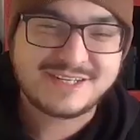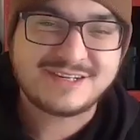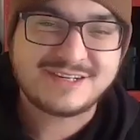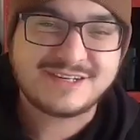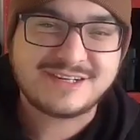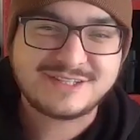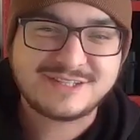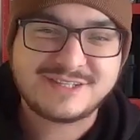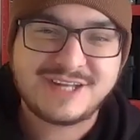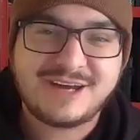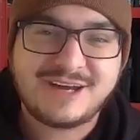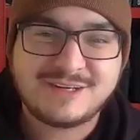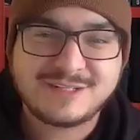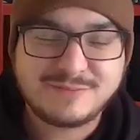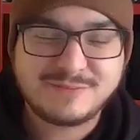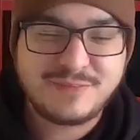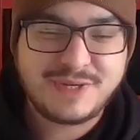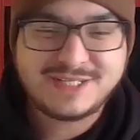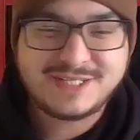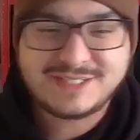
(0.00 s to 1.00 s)
our style
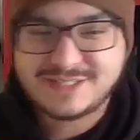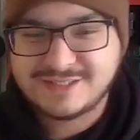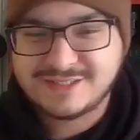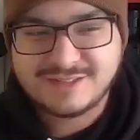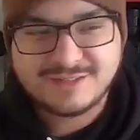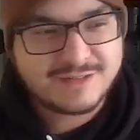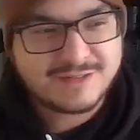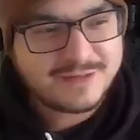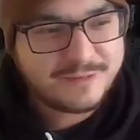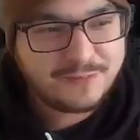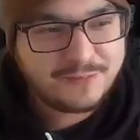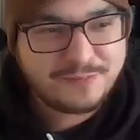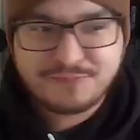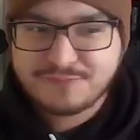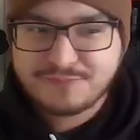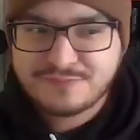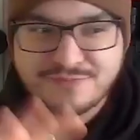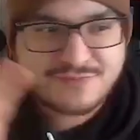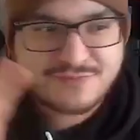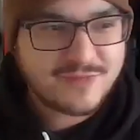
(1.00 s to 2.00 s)
is based on
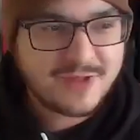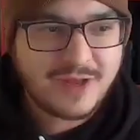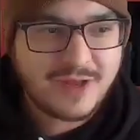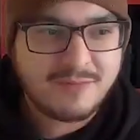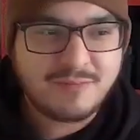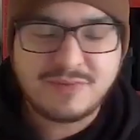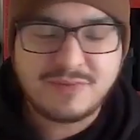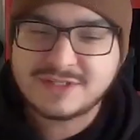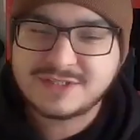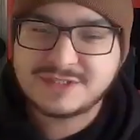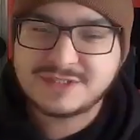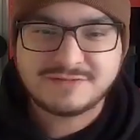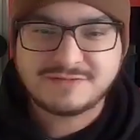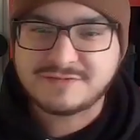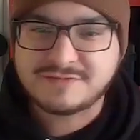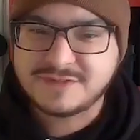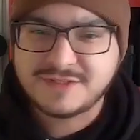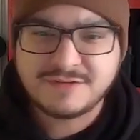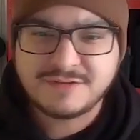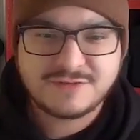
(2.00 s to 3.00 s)
a bunch of
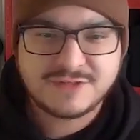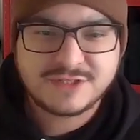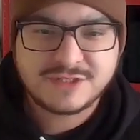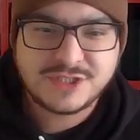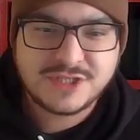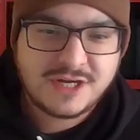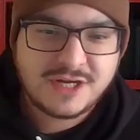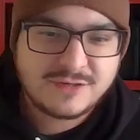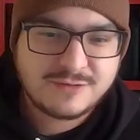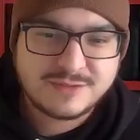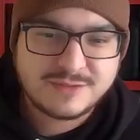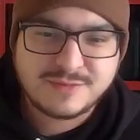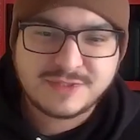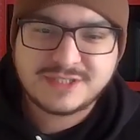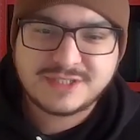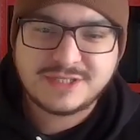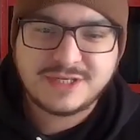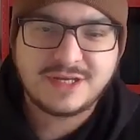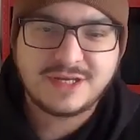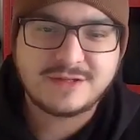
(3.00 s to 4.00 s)
different genres
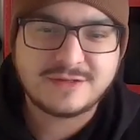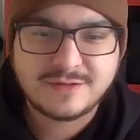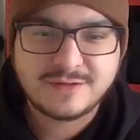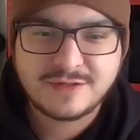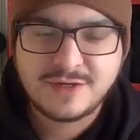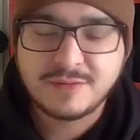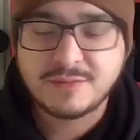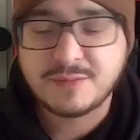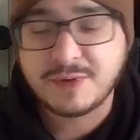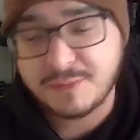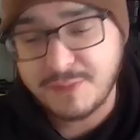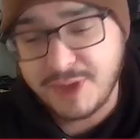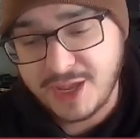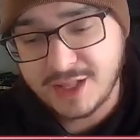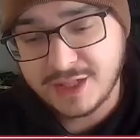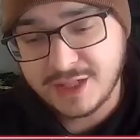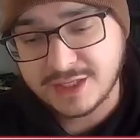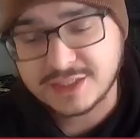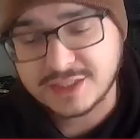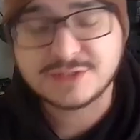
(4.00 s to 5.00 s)
mixed together, but
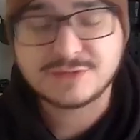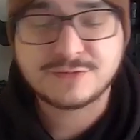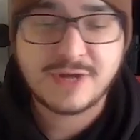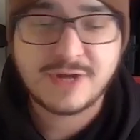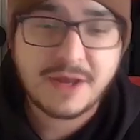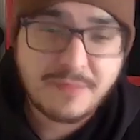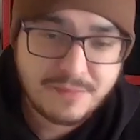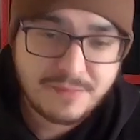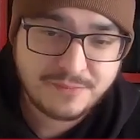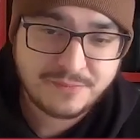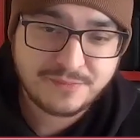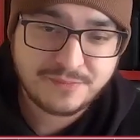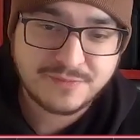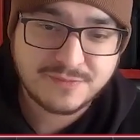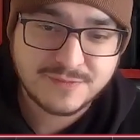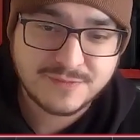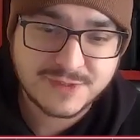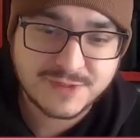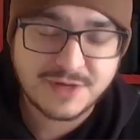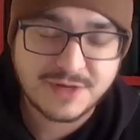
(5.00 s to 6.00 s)
mainly it's rap.
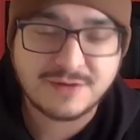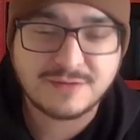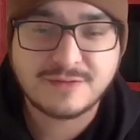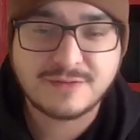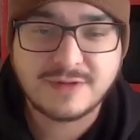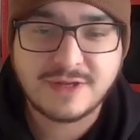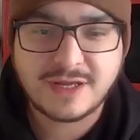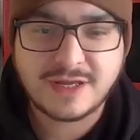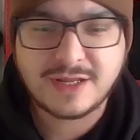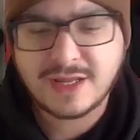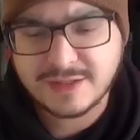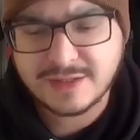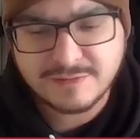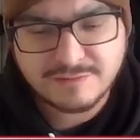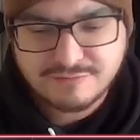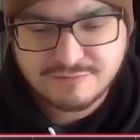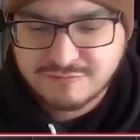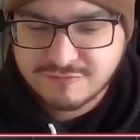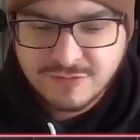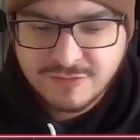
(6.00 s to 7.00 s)
So, and
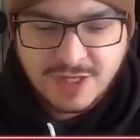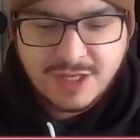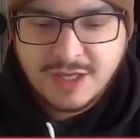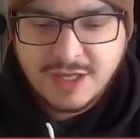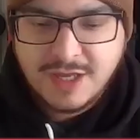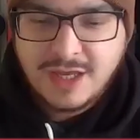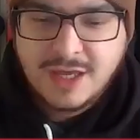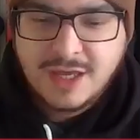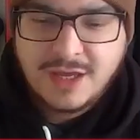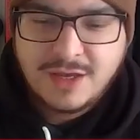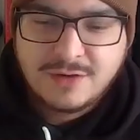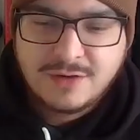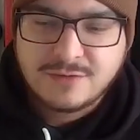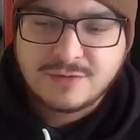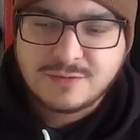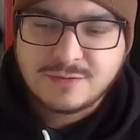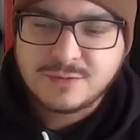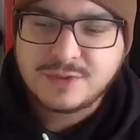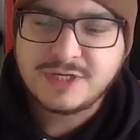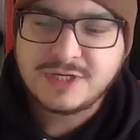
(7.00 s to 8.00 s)

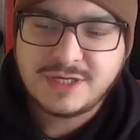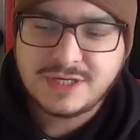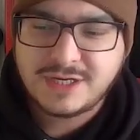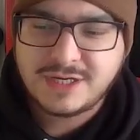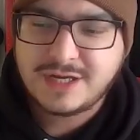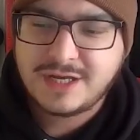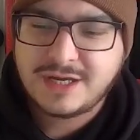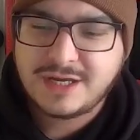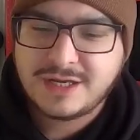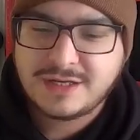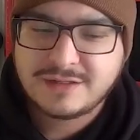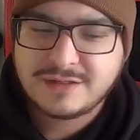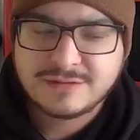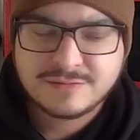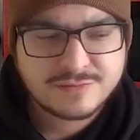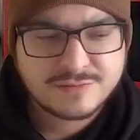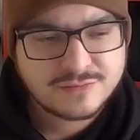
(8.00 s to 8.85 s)
we I